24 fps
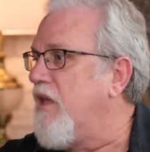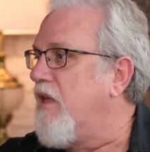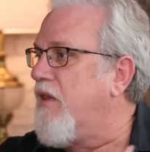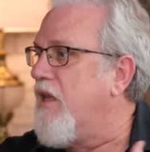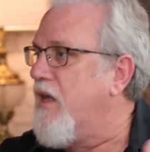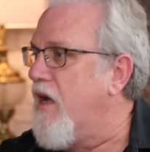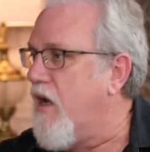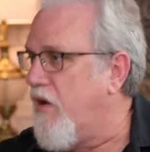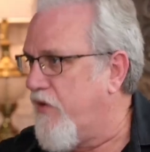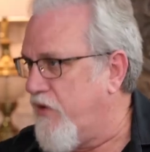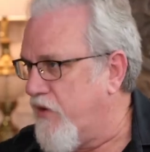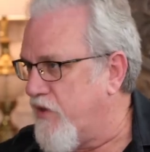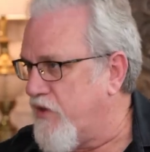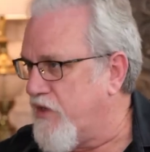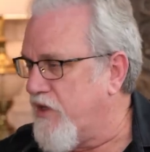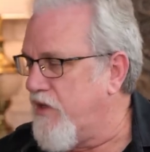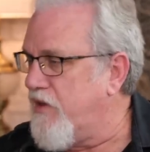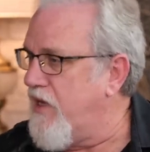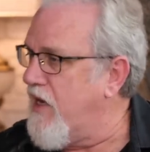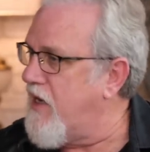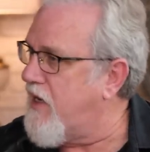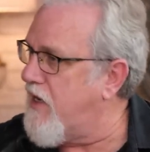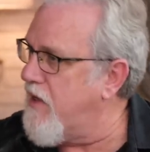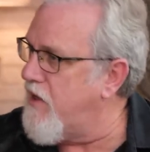than the others,
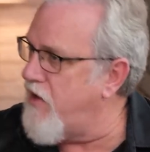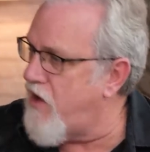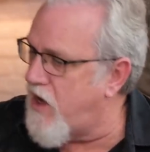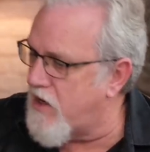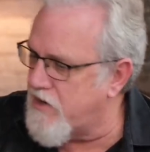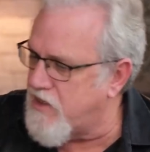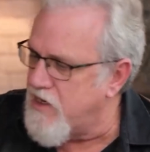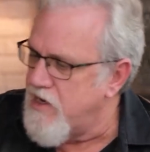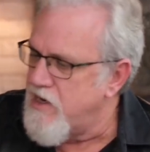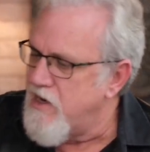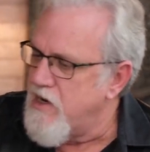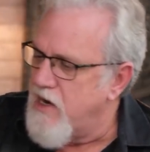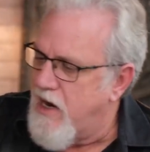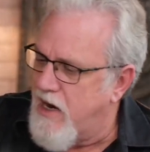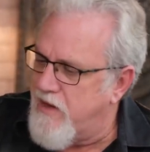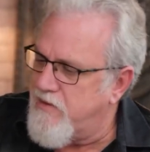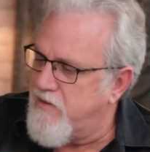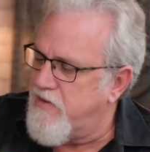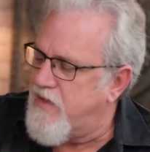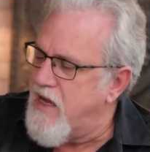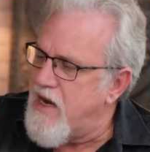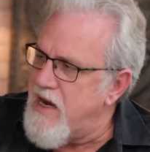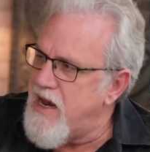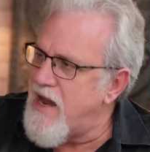and
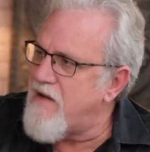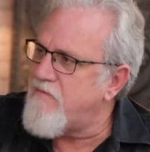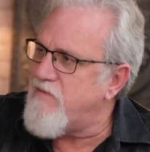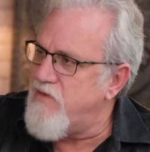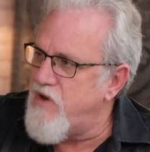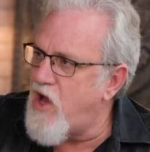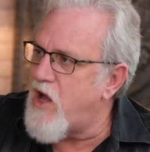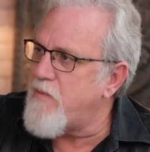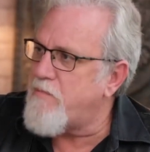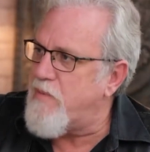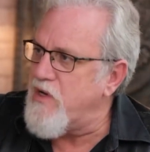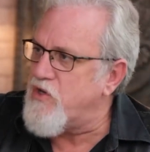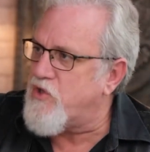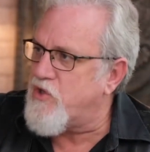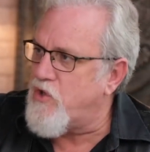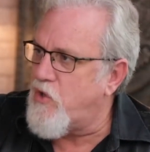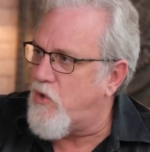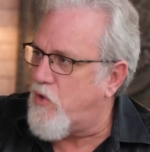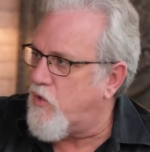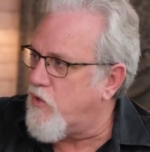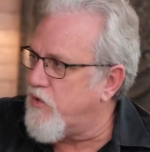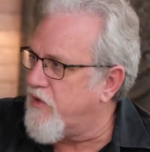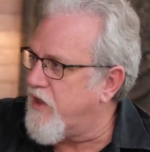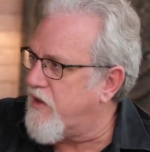they have not been
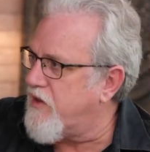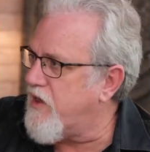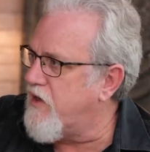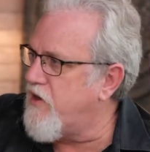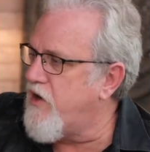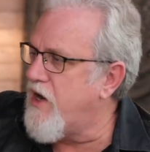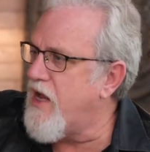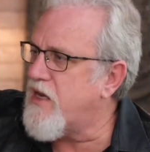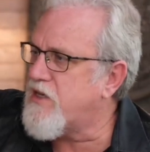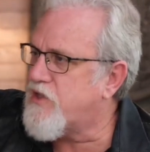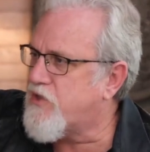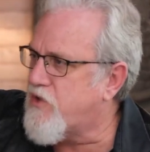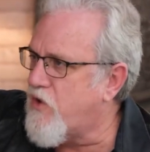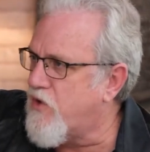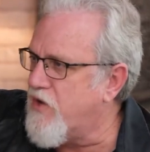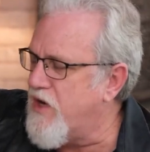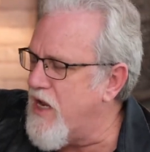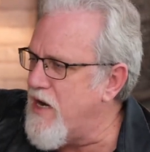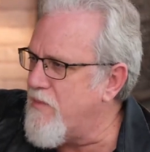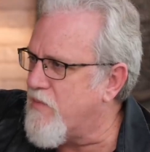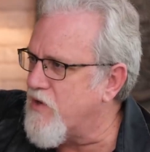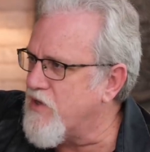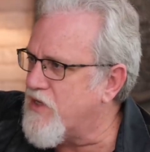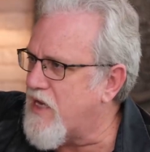told that the next door
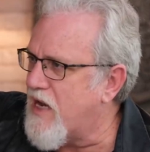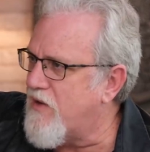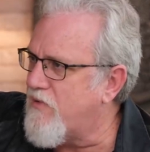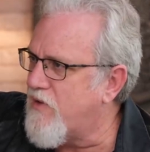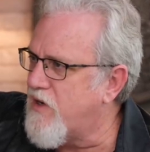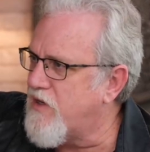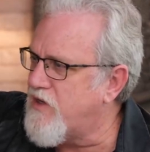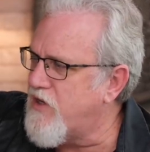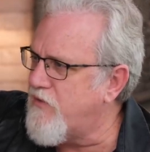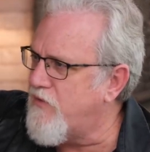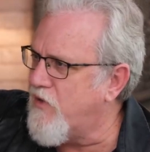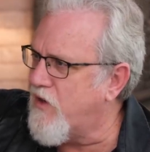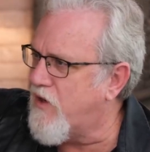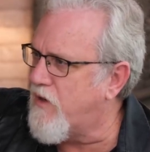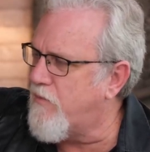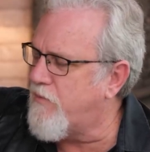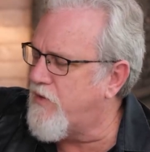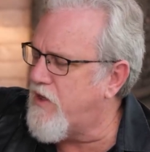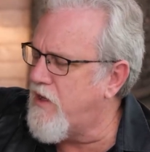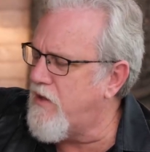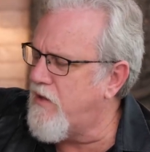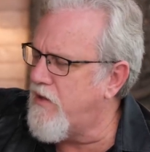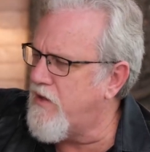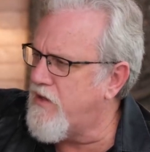neighbors have it
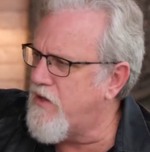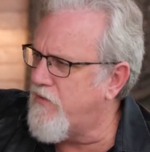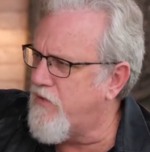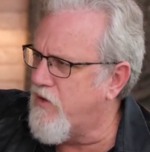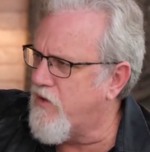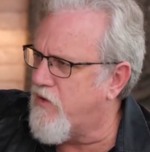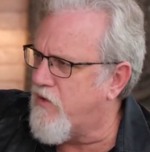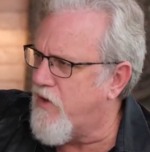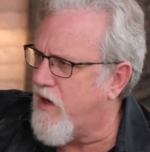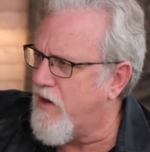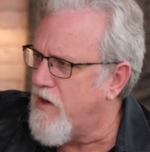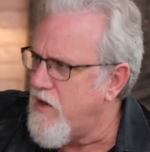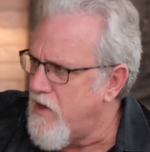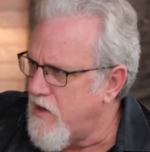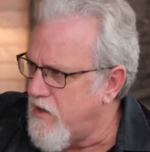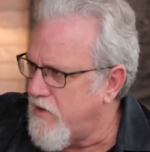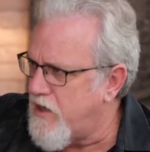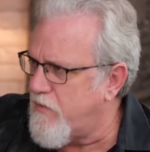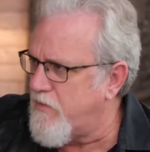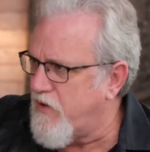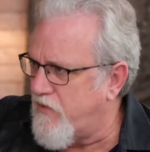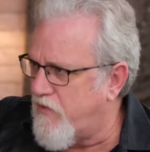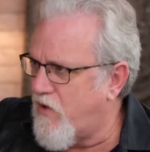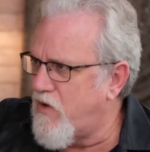completely different Quran.
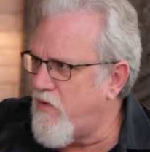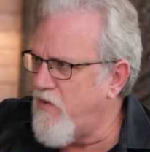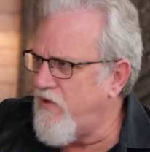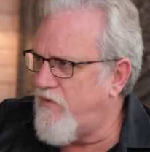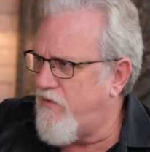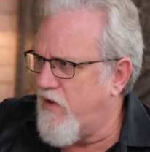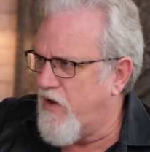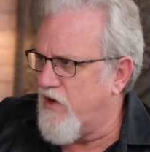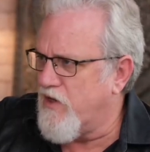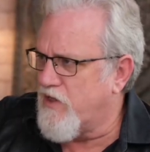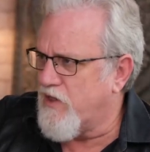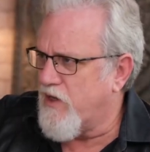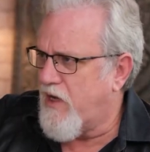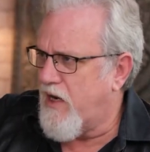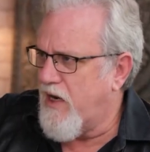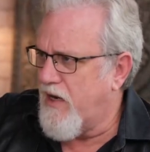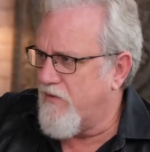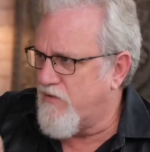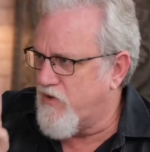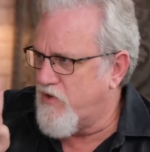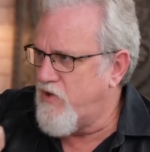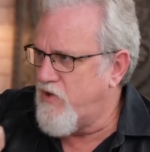Now, before we finish, I have